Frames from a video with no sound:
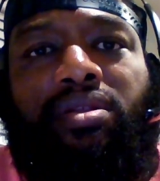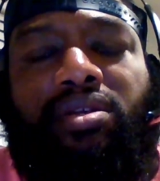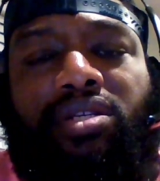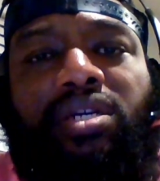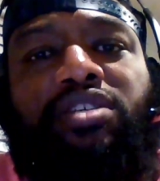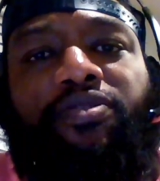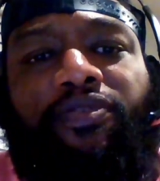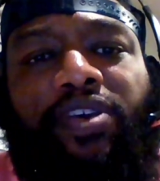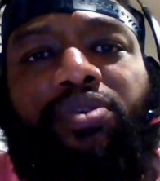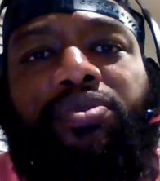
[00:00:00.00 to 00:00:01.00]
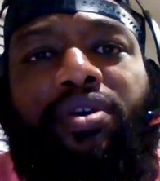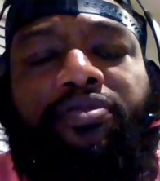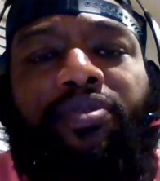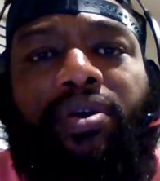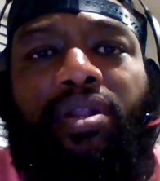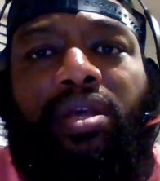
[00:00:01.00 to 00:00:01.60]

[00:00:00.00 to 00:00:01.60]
This does feel different.